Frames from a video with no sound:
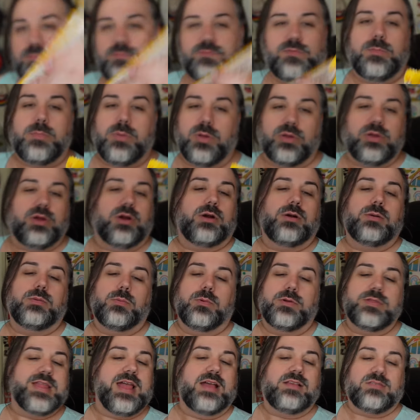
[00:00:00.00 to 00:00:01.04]
familiar
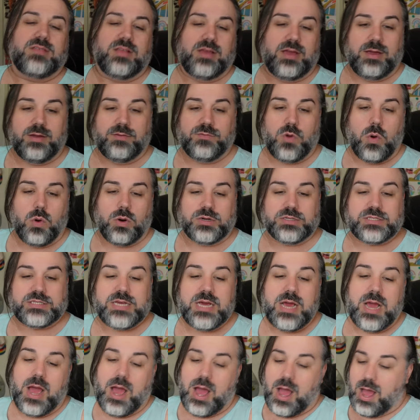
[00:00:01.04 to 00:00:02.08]
with Nestle, of course.
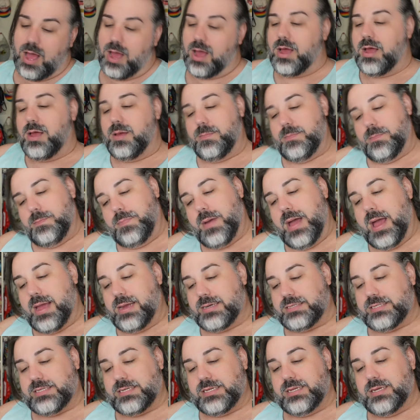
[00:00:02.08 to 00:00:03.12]
Um,
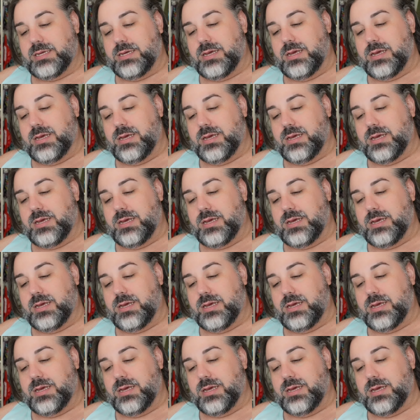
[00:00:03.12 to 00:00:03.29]
but